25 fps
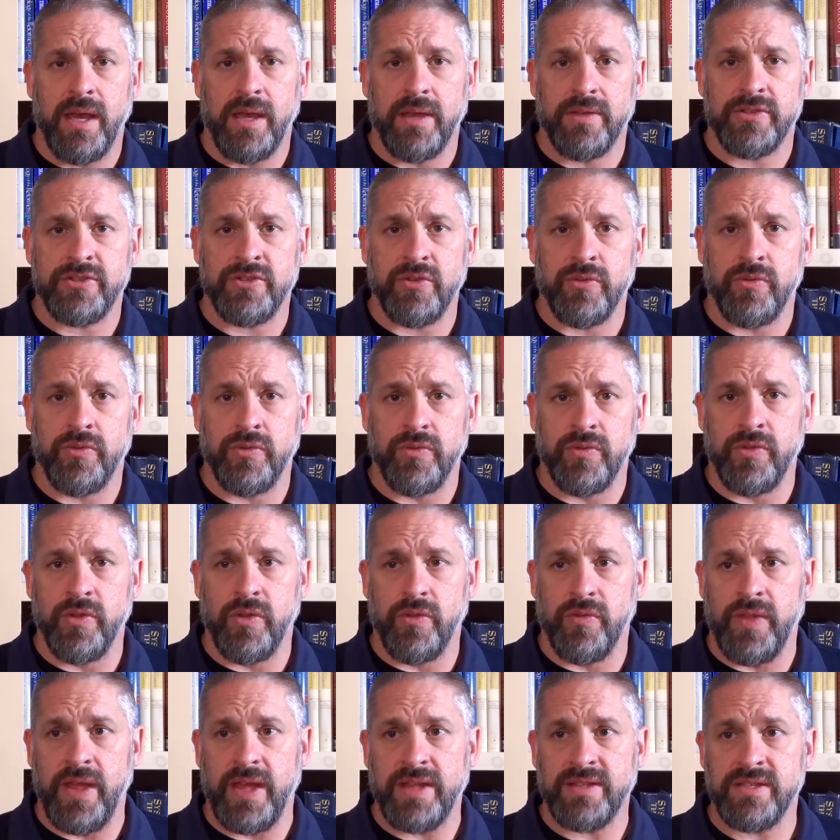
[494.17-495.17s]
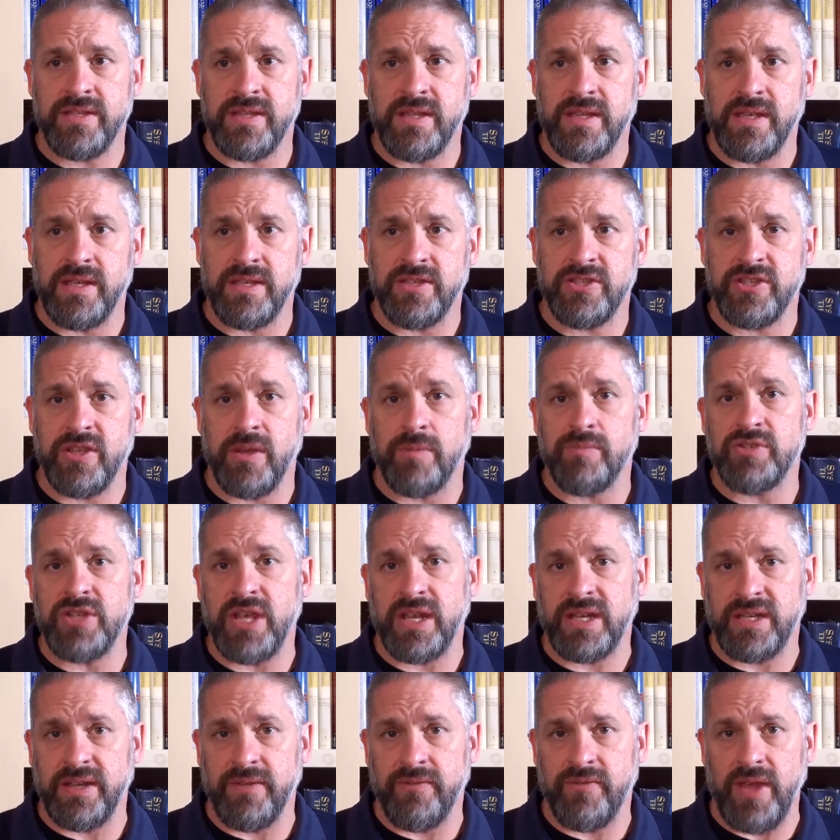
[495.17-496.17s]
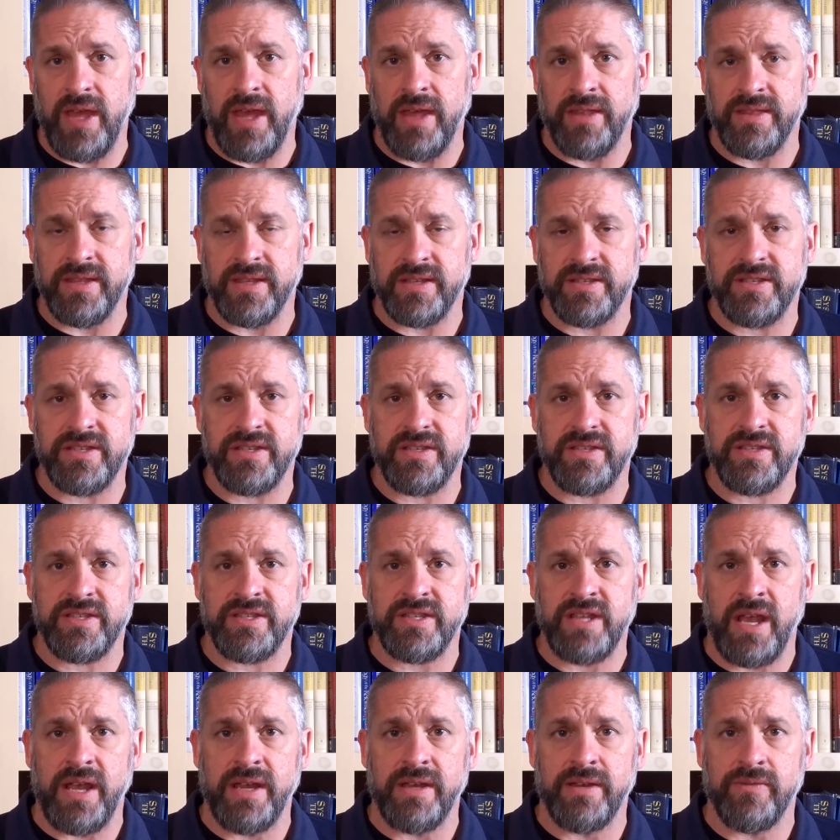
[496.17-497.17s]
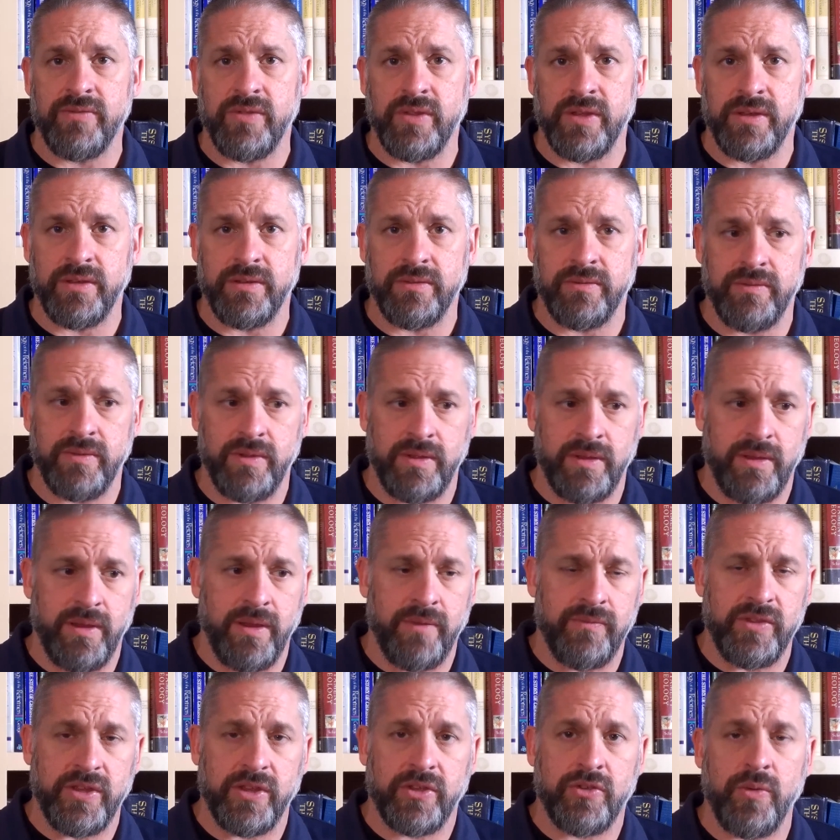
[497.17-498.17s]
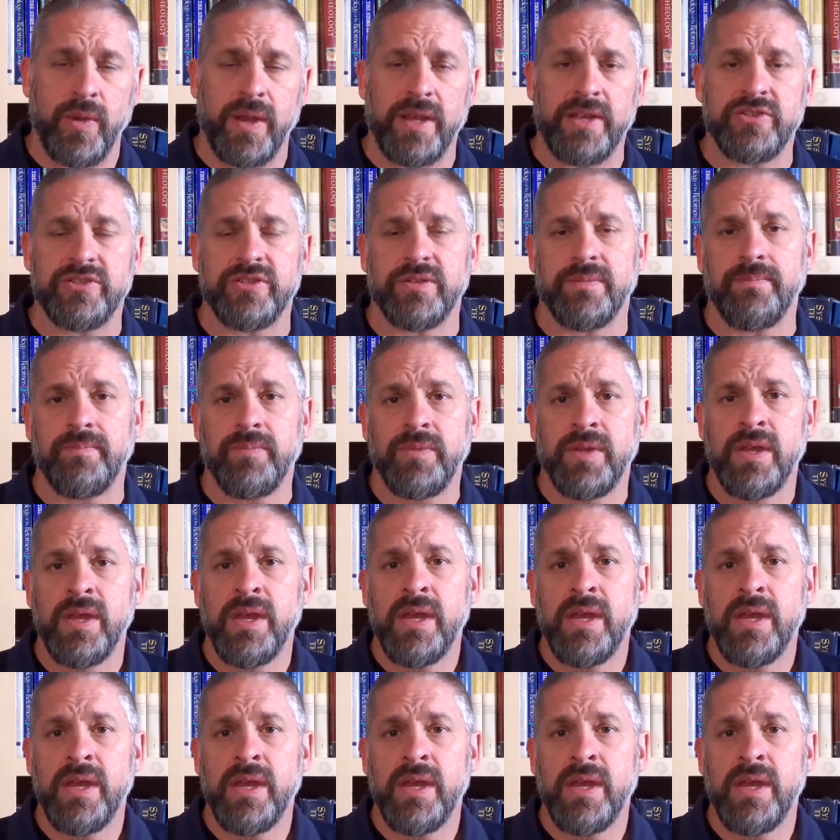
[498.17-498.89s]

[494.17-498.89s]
So that's the subjective ethics side of the equation.